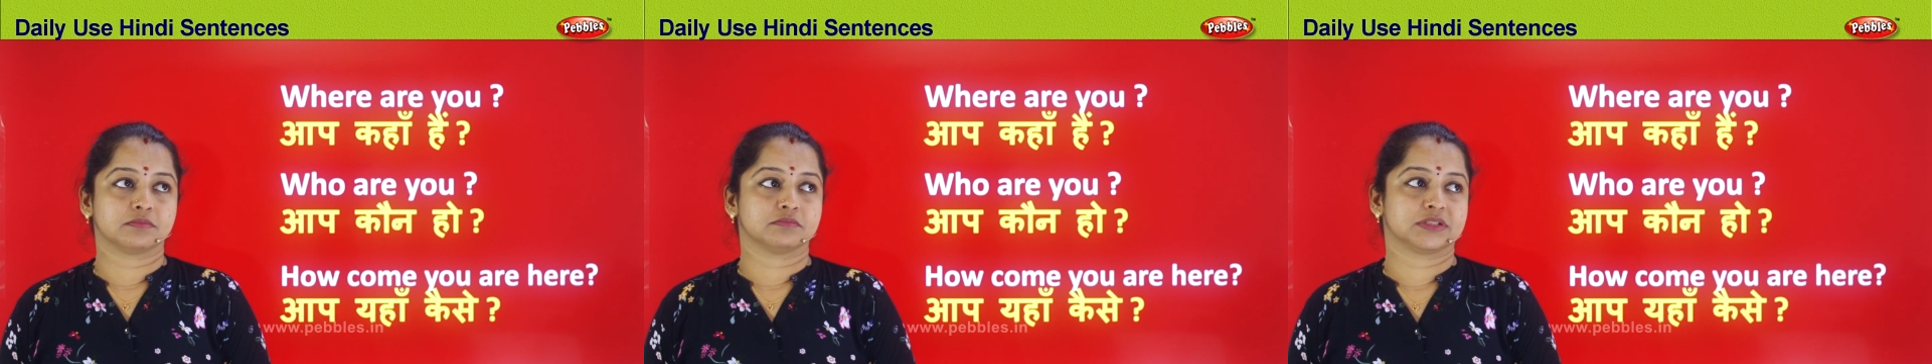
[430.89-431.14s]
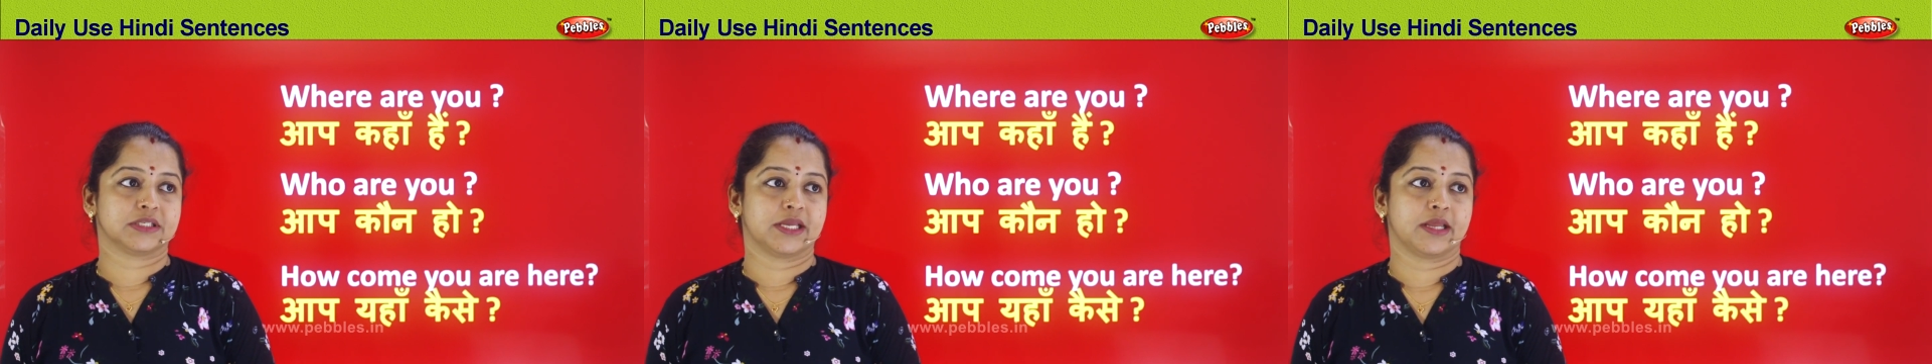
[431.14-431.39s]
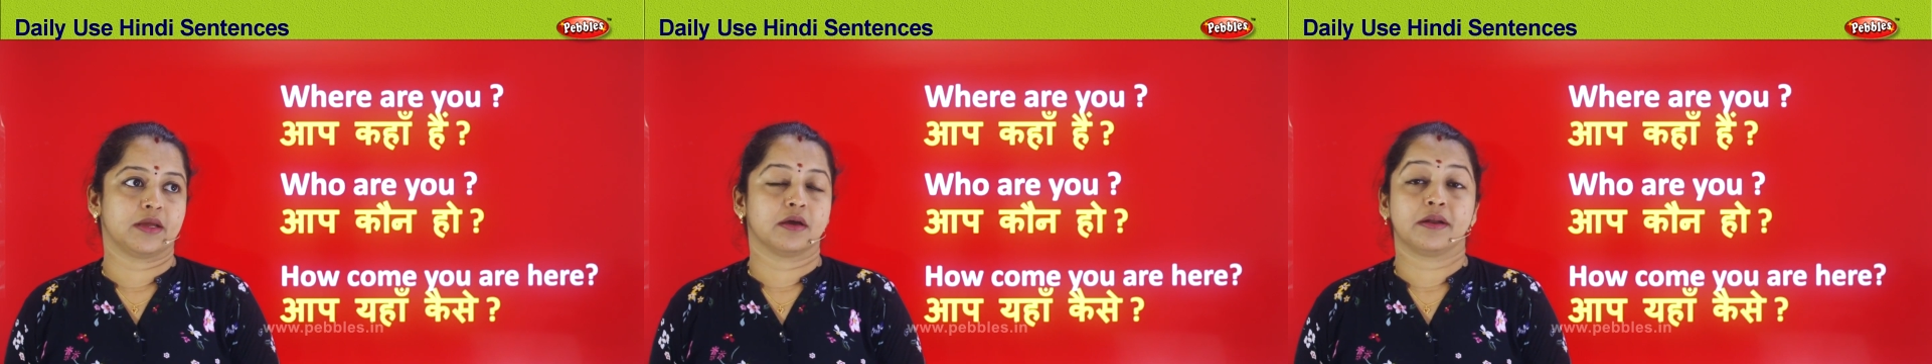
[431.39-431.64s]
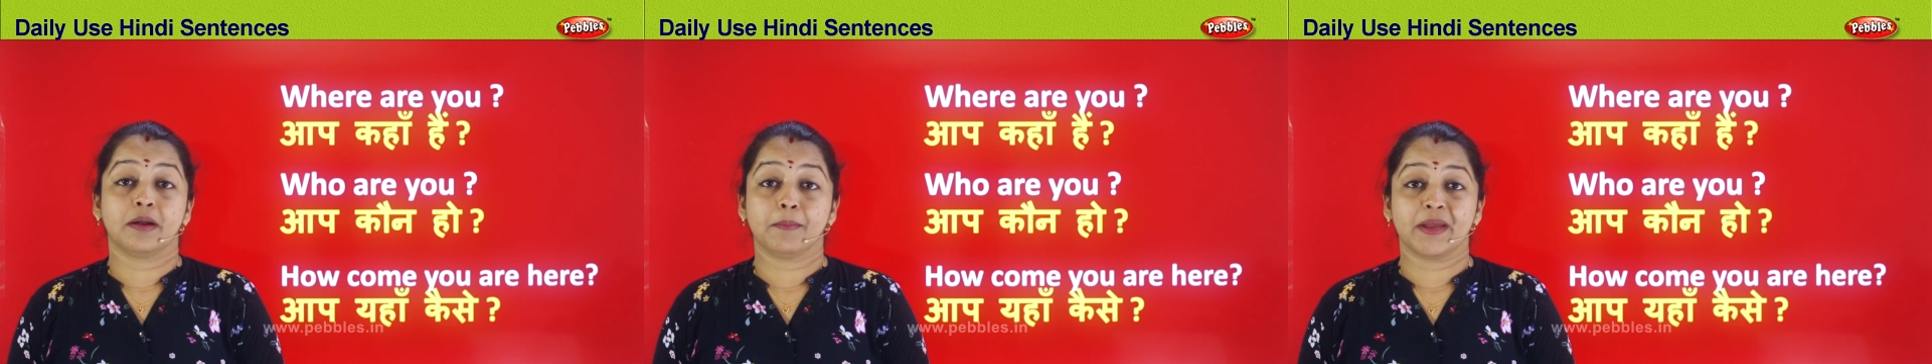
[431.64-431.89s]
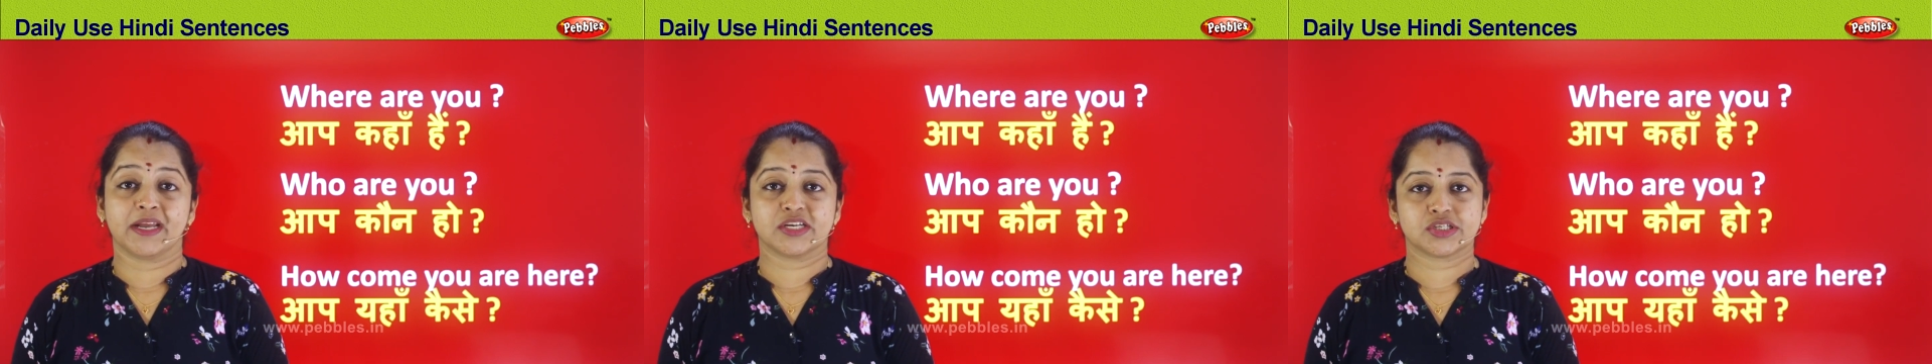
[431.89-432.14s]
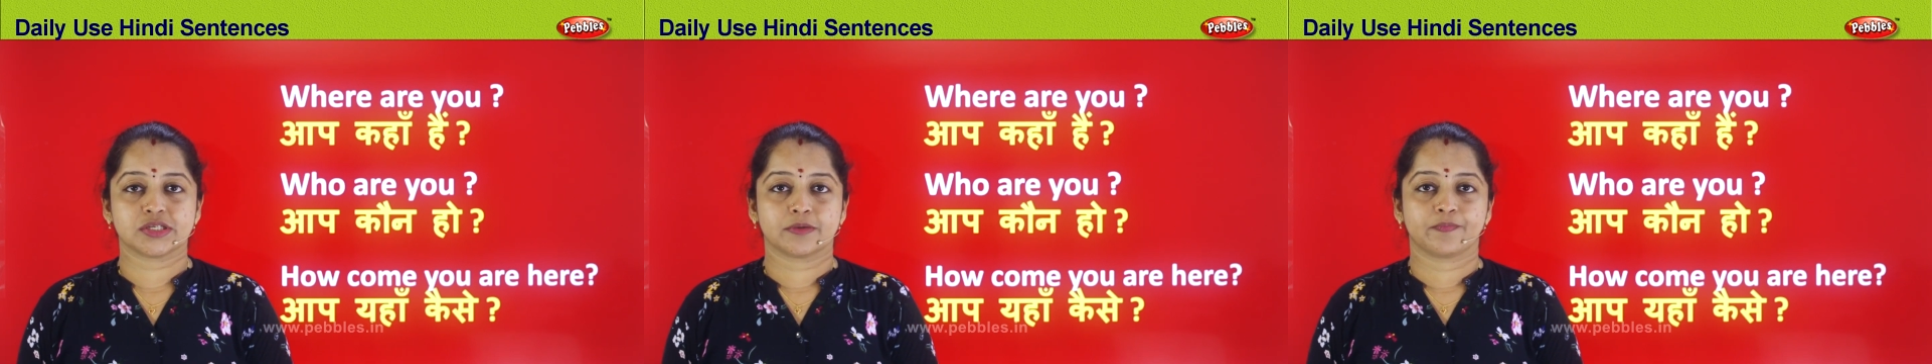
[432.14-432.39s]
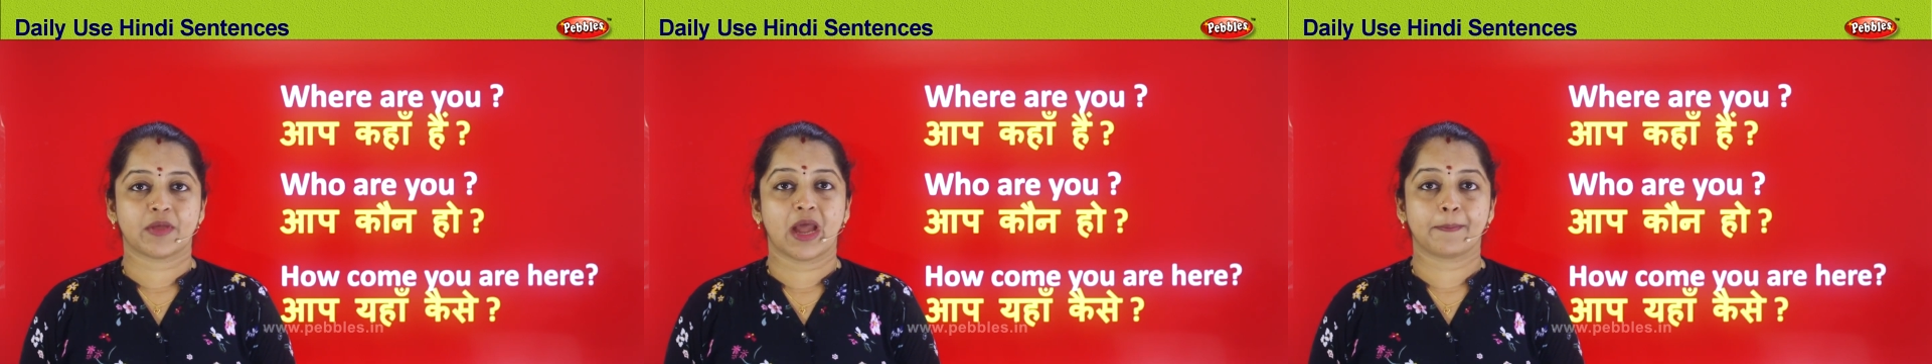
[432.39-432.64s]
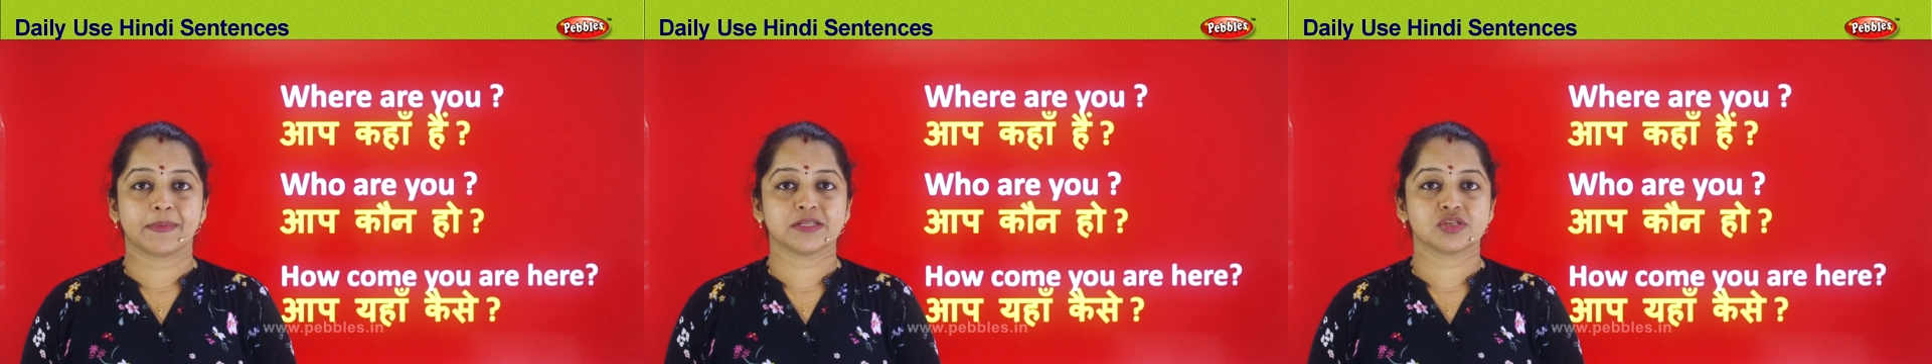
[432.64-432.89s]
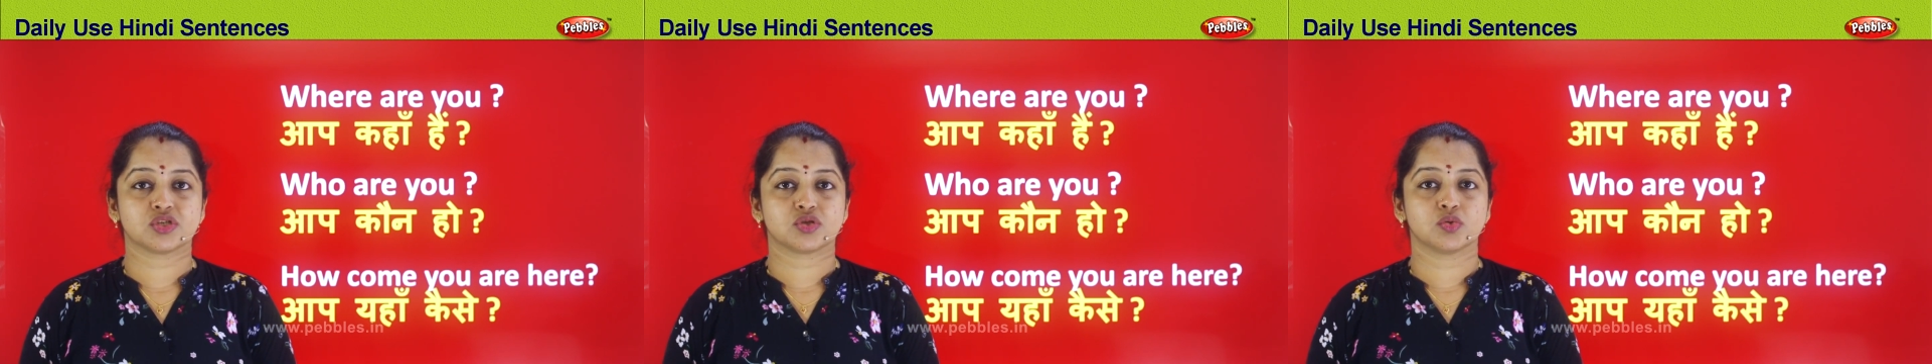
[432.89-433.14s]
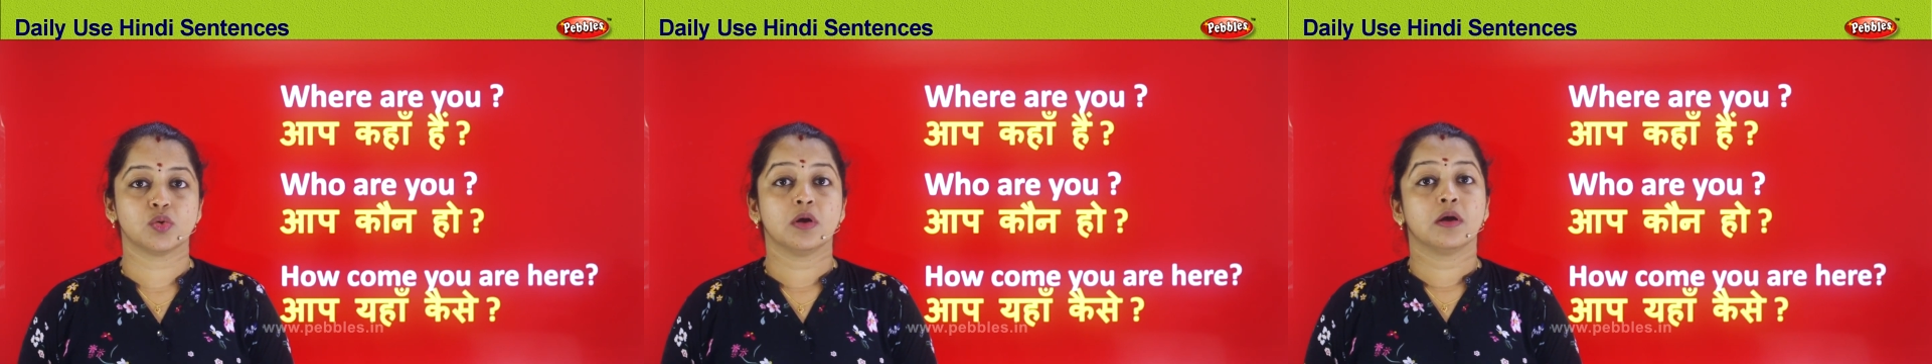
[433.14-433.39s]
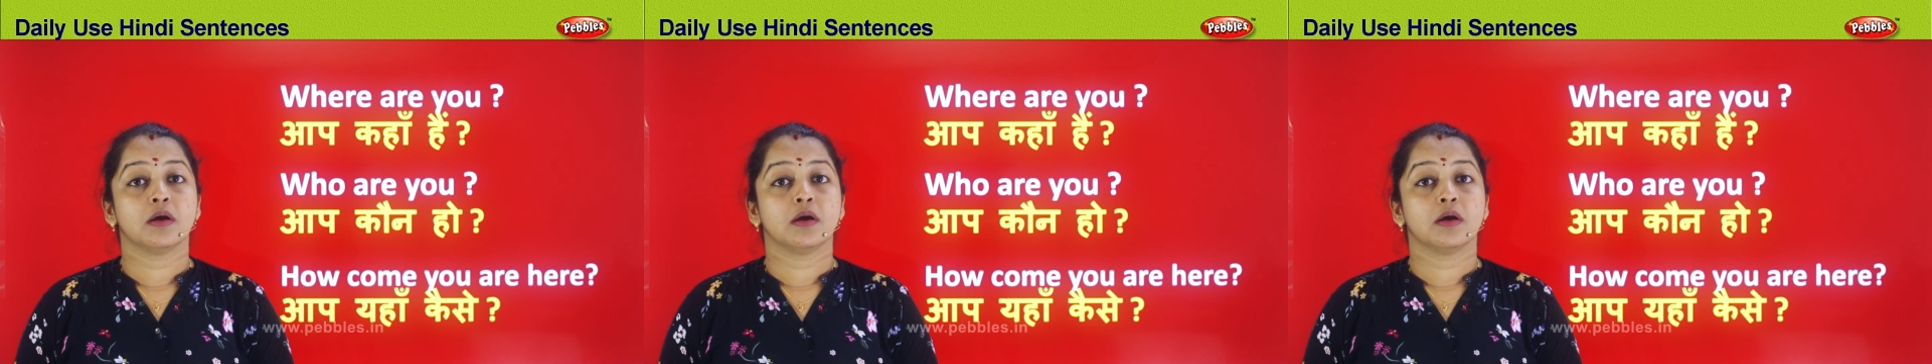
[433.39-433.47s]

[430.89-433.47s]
say Ramesh, happens to